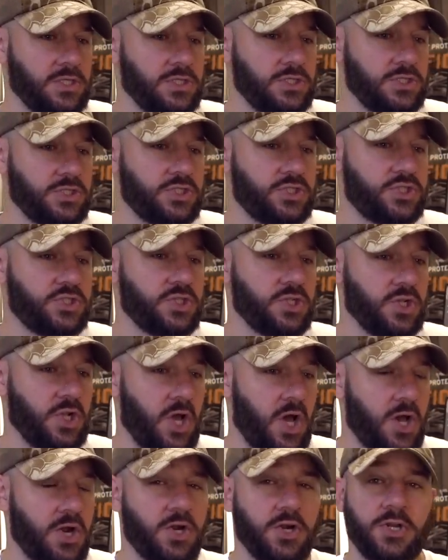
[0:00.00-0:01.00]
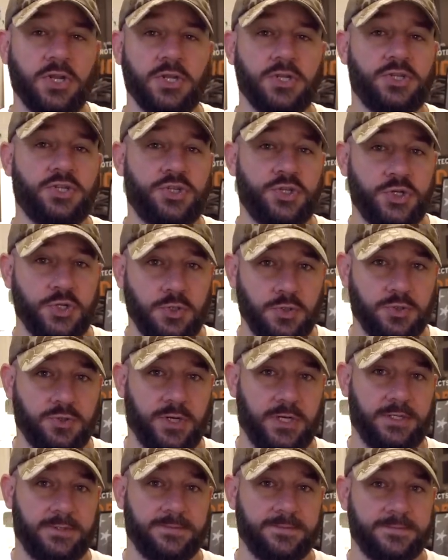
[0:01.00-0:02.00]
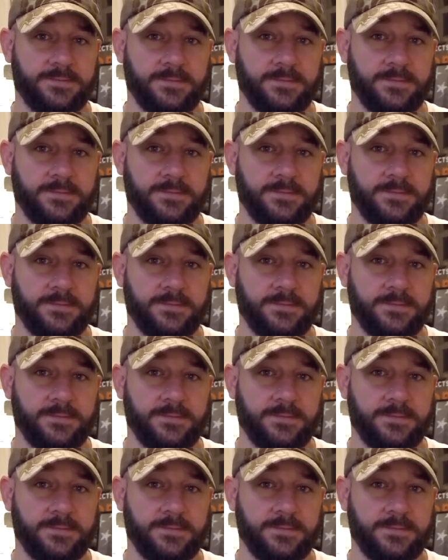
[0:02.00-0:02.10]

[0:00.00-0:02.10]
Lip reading: slaughtered children